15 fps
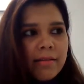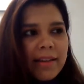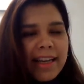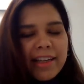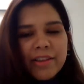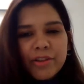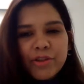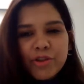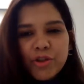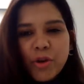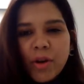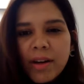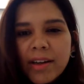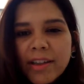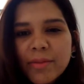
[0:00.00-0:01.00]
like the
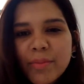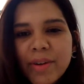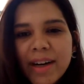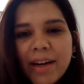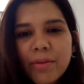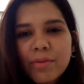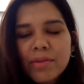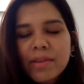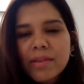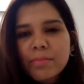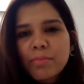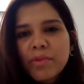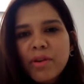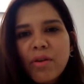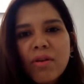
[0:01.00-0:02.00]
chocolate brown, the
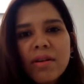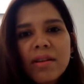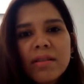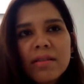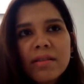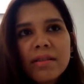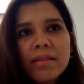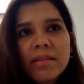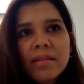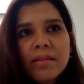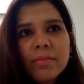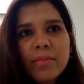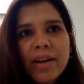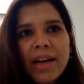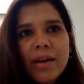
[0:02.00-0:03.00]
bronze
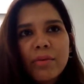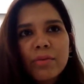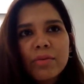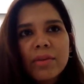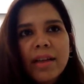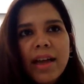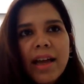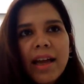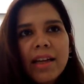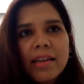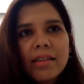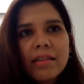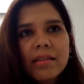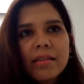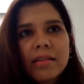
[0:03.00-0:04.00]
brown,
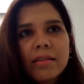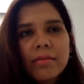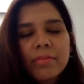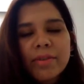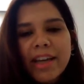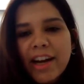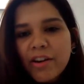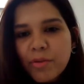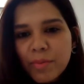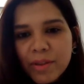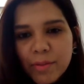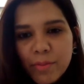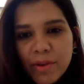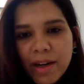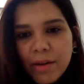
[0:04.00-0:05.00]
and the
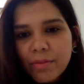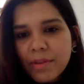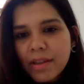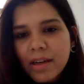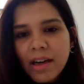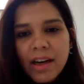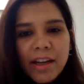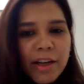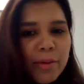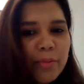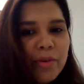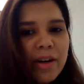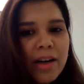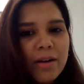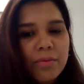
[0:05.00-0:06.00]
caramel brown, the honey
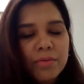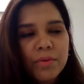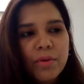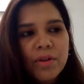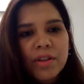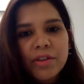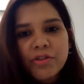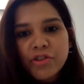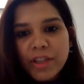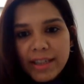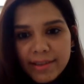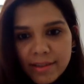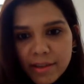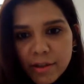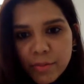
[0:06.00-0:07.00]
brown, or the
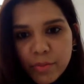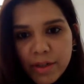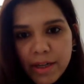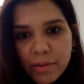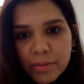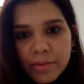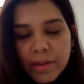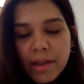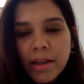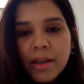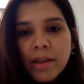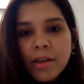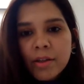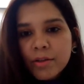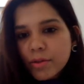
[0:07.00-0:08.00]
chestnut brown.
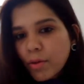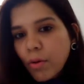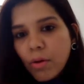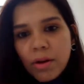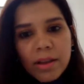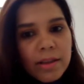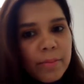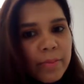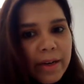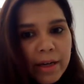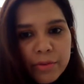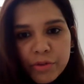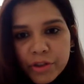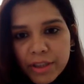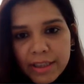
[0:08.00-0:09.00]
So all the
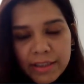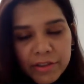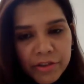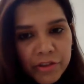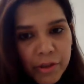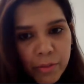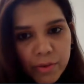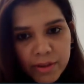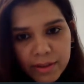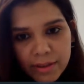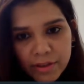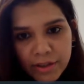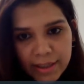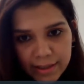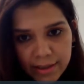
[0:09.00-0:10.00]
brown shades she was
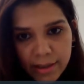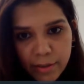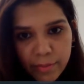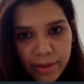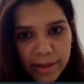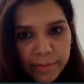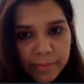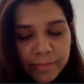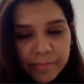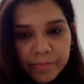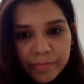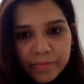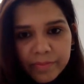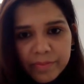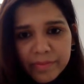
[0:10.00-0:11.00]
suggesting me,
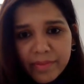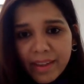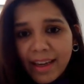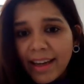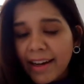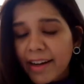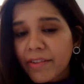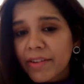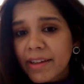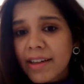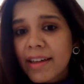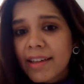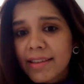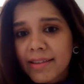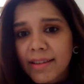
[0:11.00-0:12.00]
and I
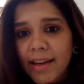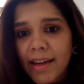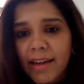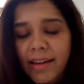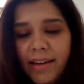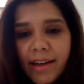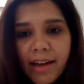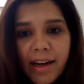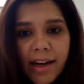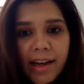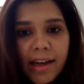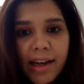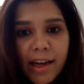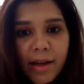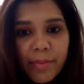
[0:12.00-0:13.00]
realized that I
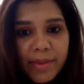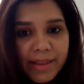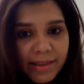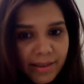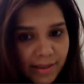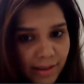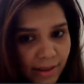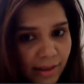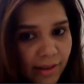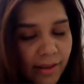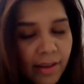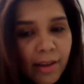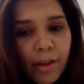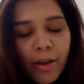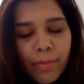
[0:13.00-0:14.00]
am still,
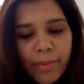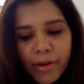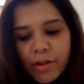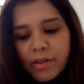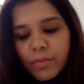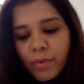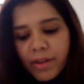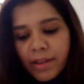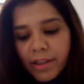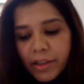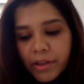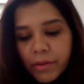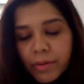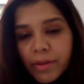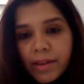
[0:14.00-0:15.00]
because what they
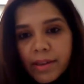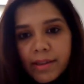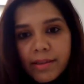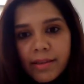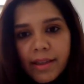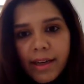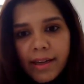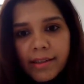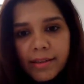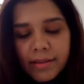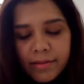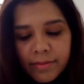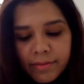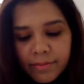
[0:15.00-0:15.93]
do is that